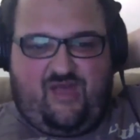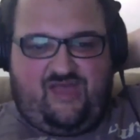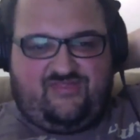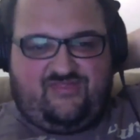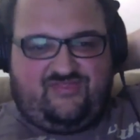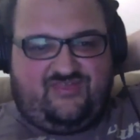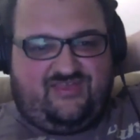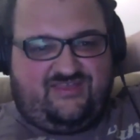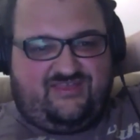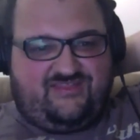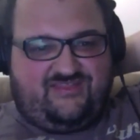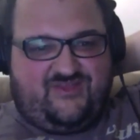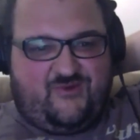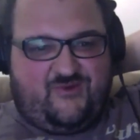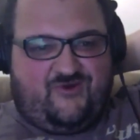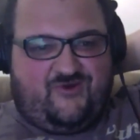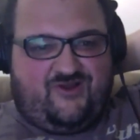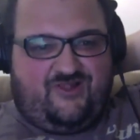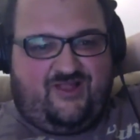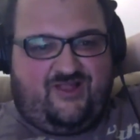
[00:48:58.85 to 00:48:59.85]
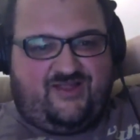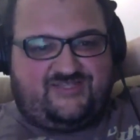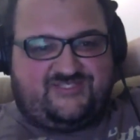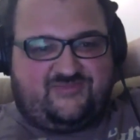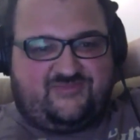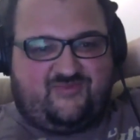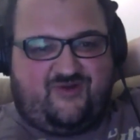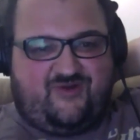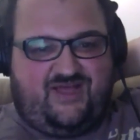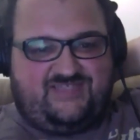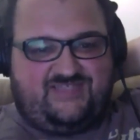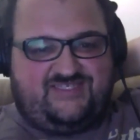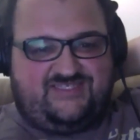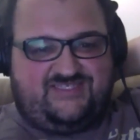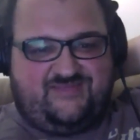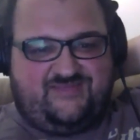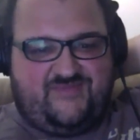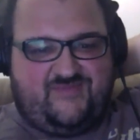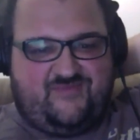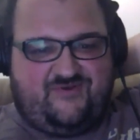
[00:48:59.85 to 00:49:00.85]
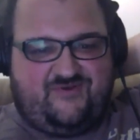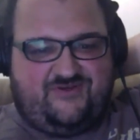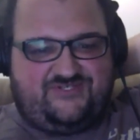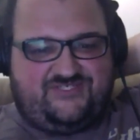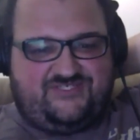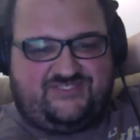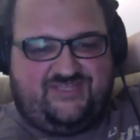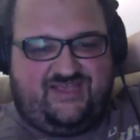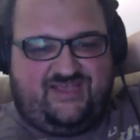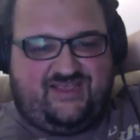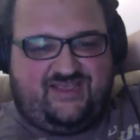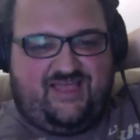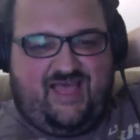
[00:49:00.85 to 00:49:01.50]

think there were a lot of surprises that people are just like,